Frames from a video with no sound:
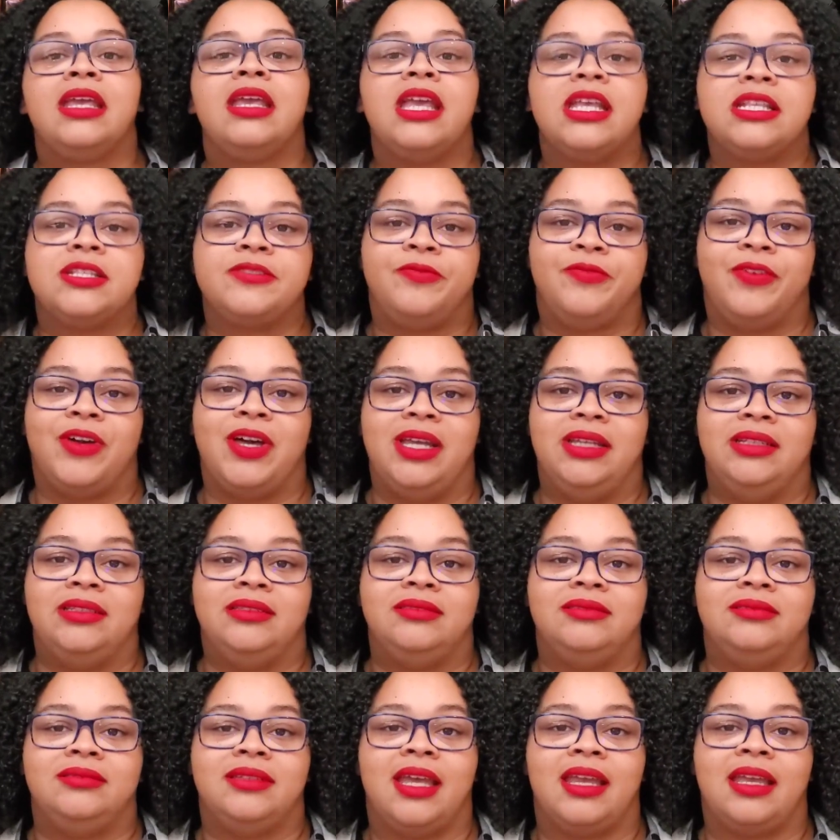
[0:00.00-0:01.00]
it's fun.
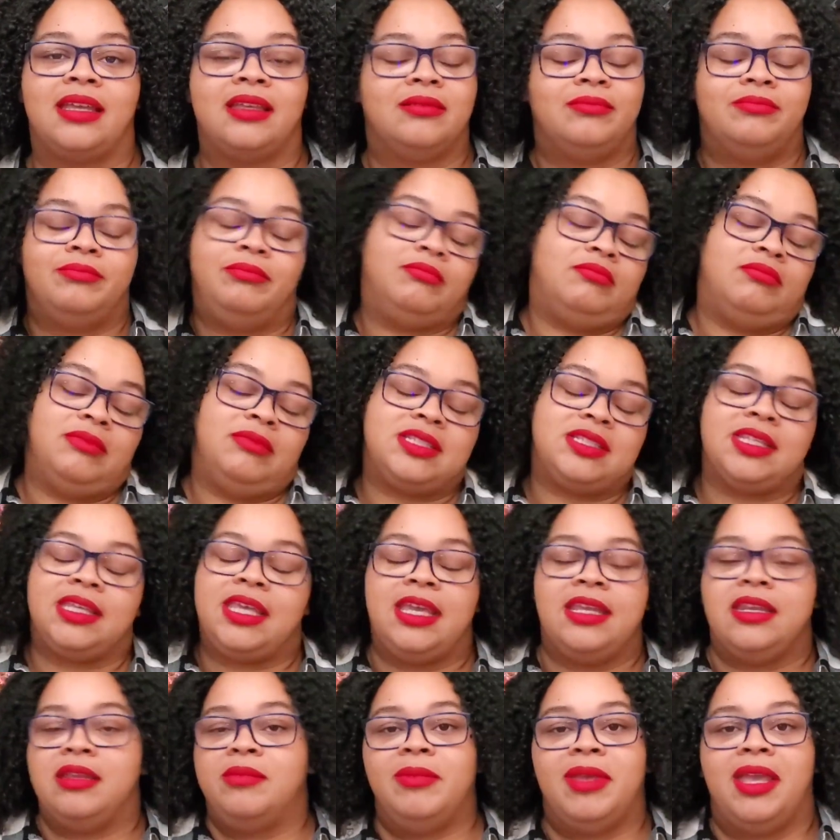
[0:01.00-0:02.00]
Like, it's the
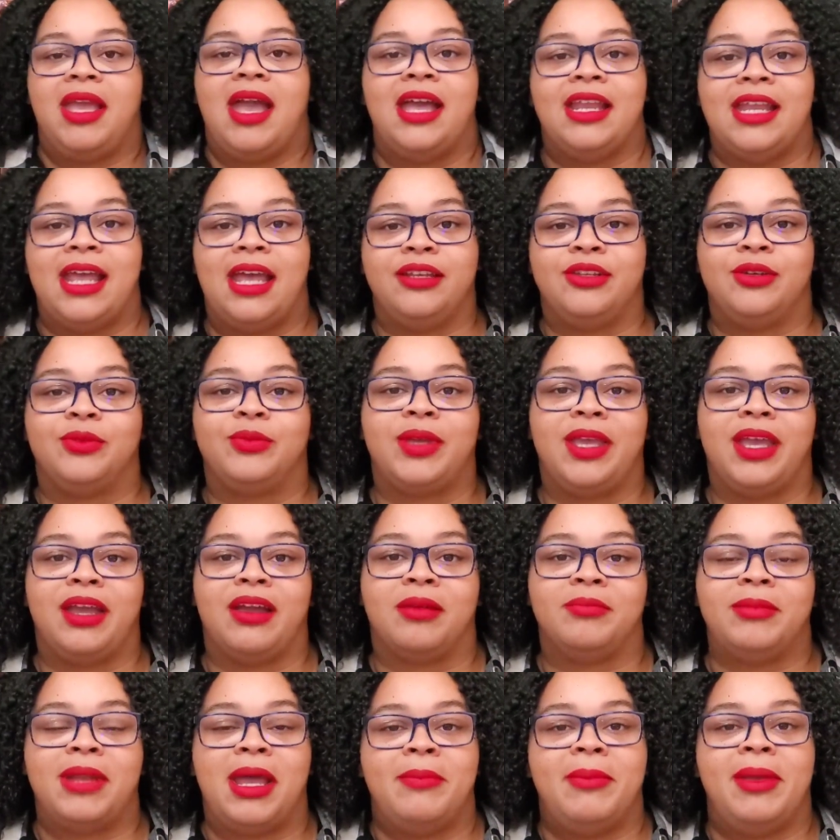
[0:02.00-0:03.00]
kid in me. I, I don't care.
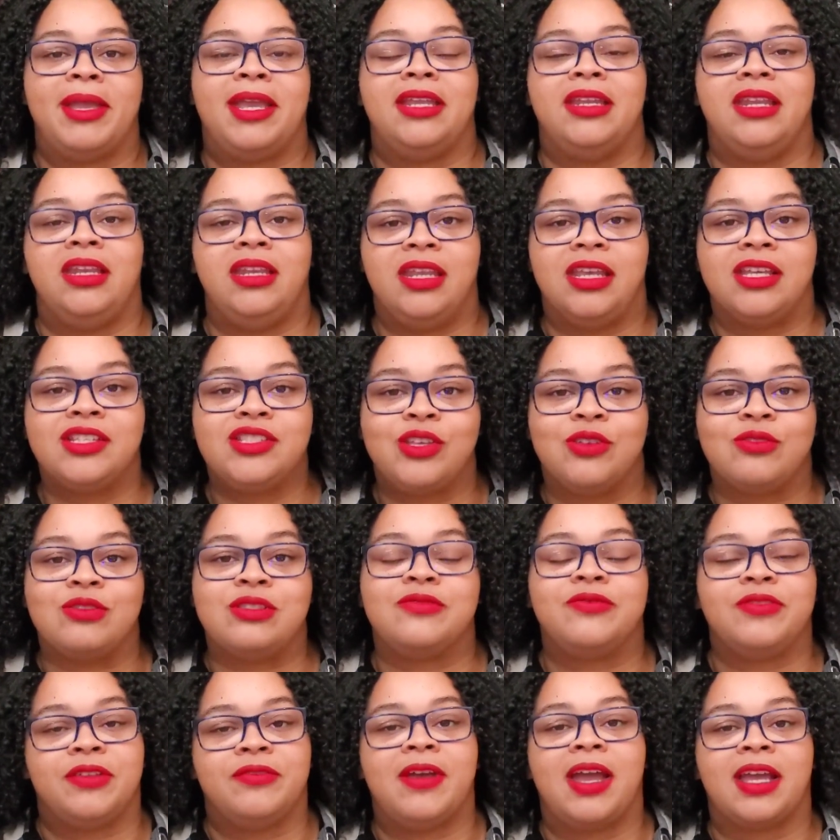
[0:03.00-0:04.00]
I'm not making any
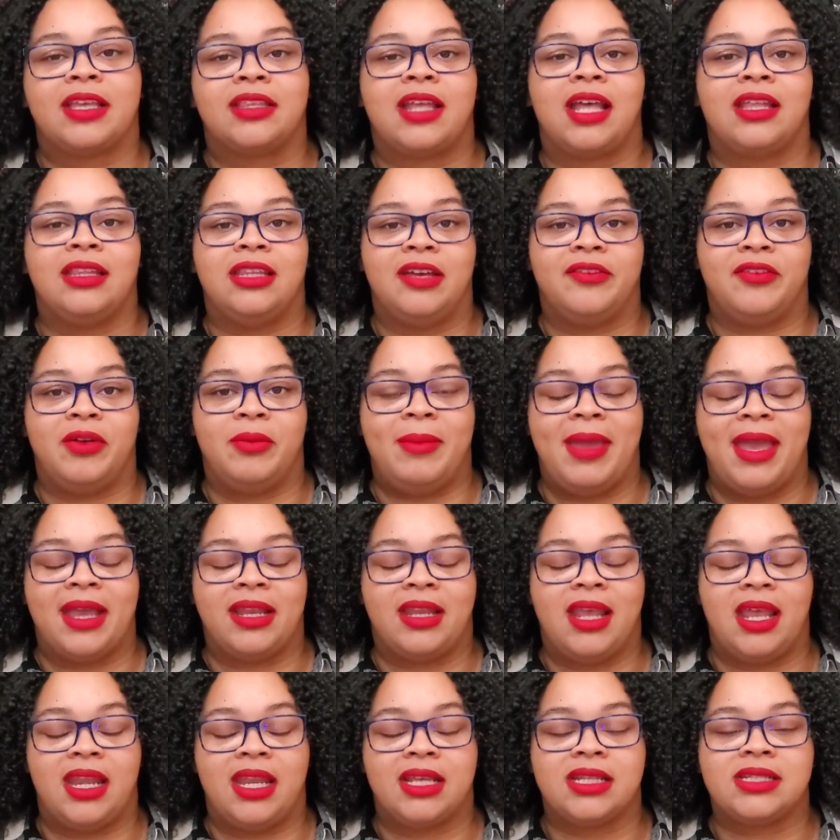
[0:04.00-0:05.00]
excuses for the fact that I love a
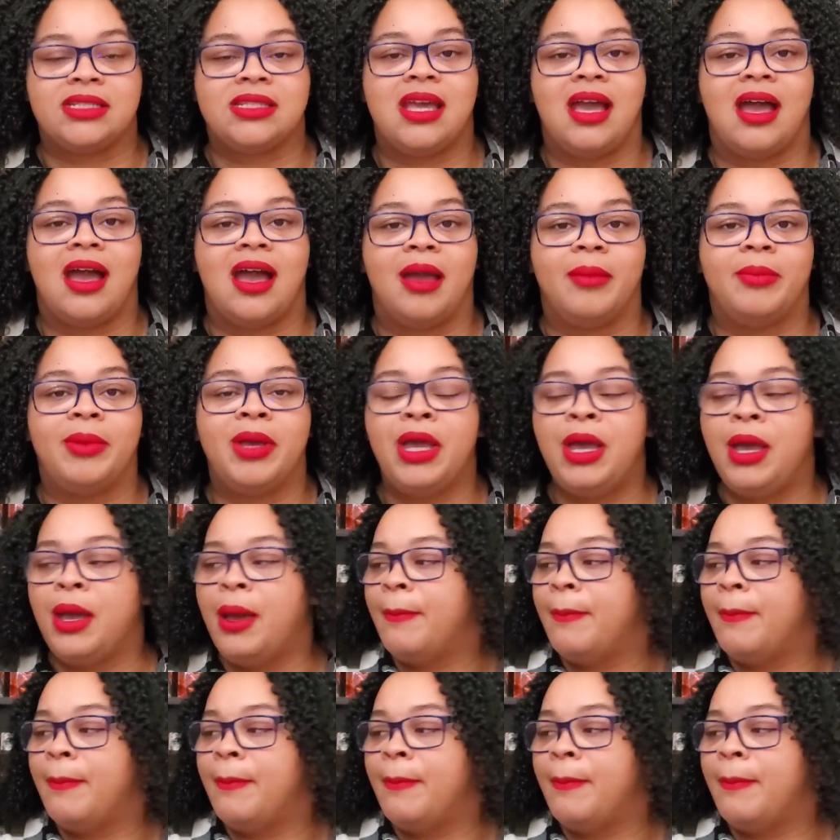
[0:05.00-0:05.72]
magnetic top.